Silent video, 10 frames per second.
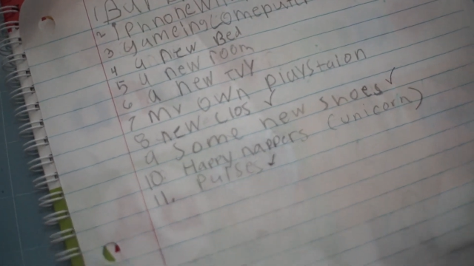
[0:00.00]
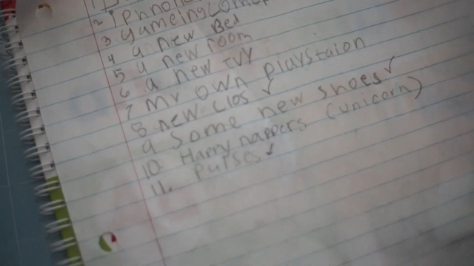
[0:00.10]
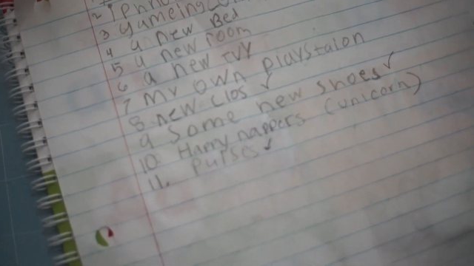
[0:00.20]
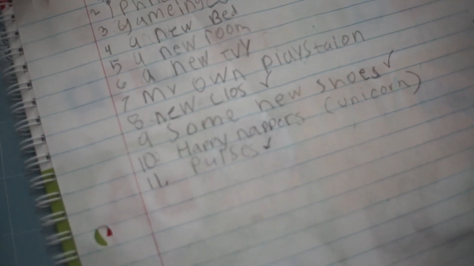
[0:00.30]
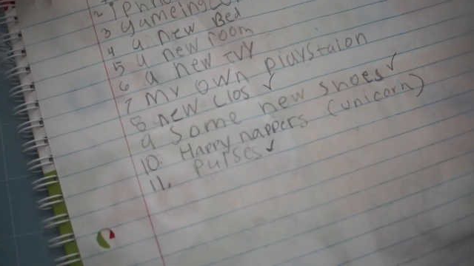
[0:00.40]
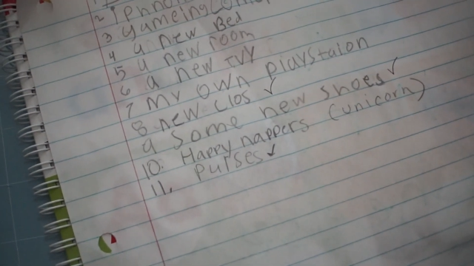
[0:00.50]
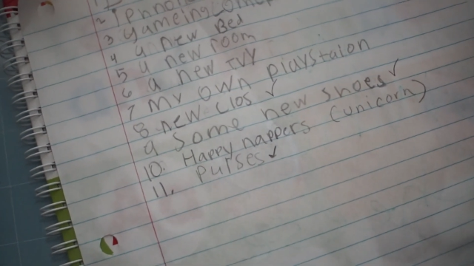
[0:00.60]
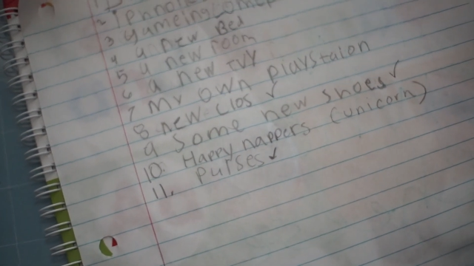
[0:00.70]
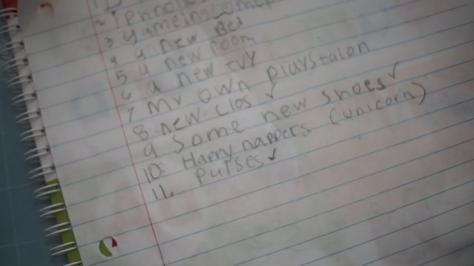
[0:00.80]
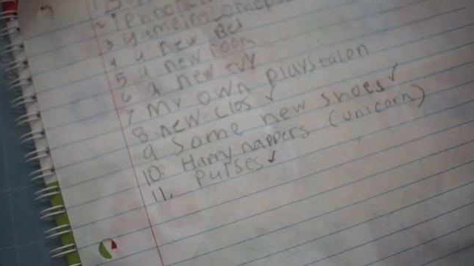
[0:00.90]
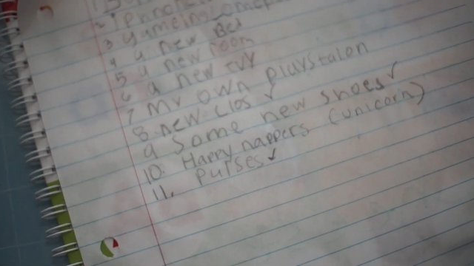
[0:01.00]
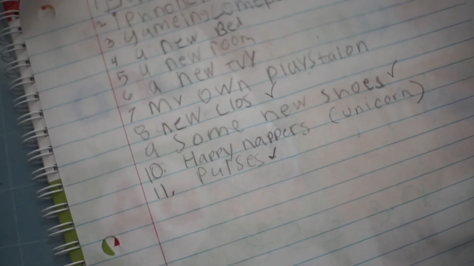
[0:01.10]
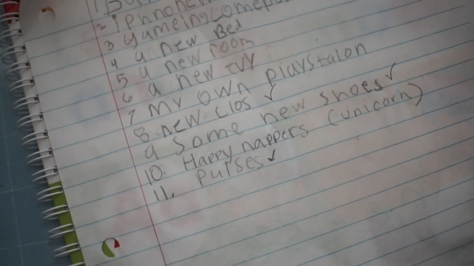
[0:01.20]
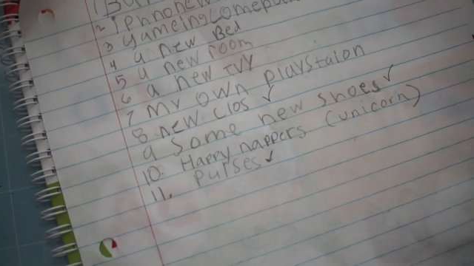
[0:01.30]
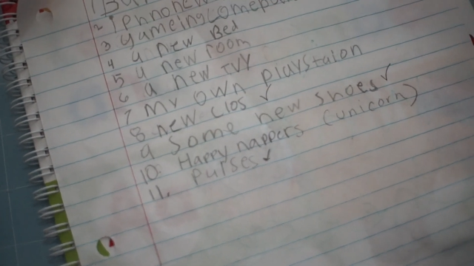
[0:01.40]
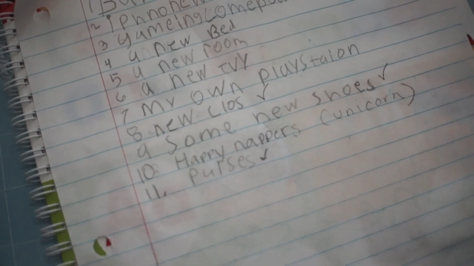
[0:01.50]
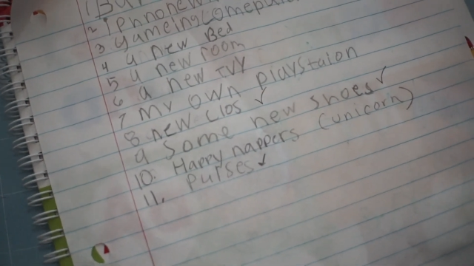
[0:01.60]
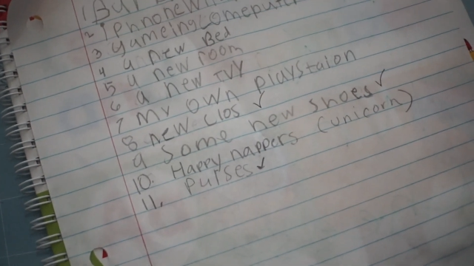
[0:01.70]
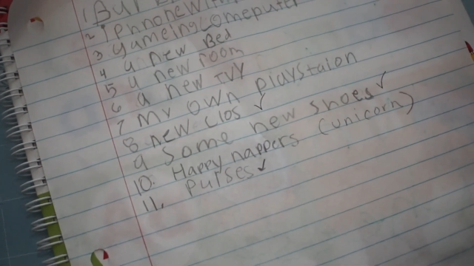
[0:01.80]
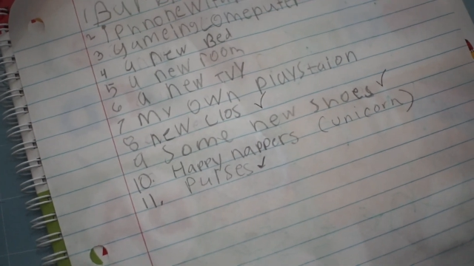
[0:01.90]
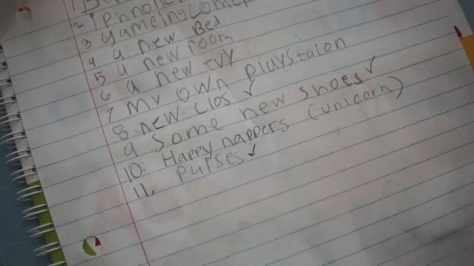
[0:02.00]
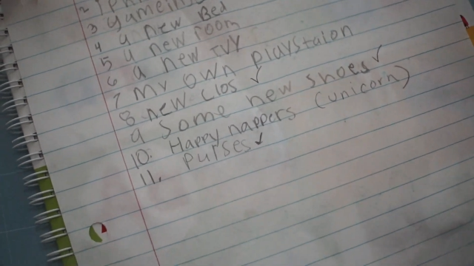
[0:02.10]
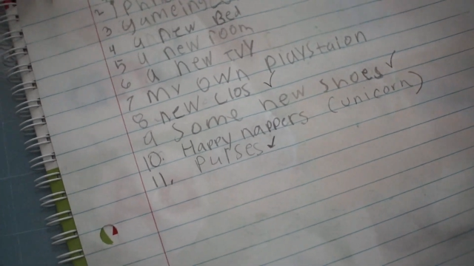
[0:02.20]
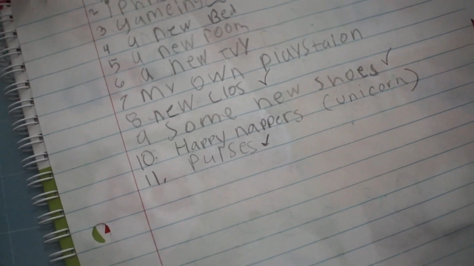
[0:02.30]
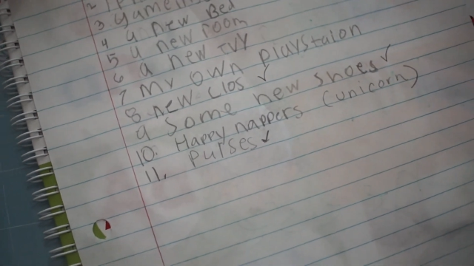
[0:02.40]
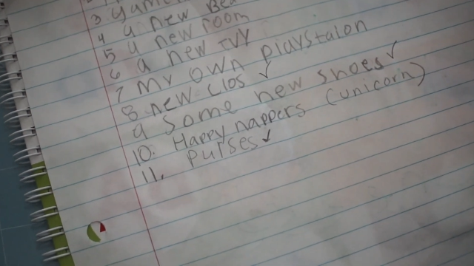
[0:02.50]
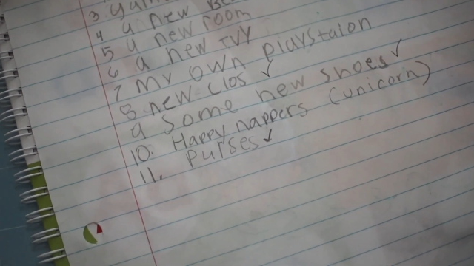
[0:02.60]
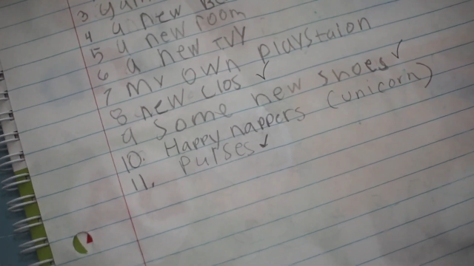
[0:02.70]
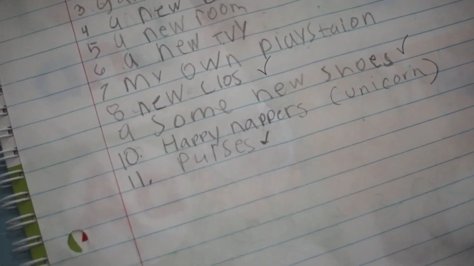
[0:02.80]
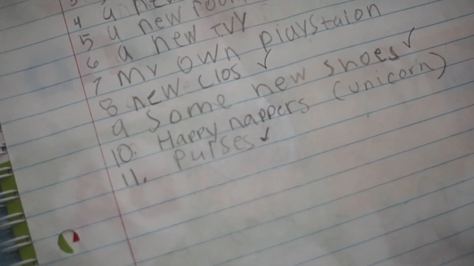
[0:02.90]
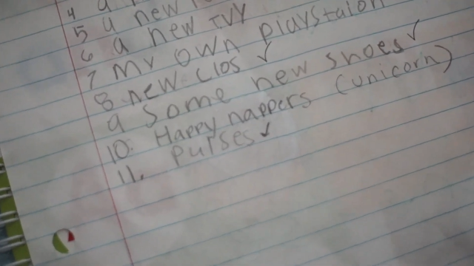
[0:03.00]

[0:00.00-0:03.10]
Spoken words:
(no speaker visible)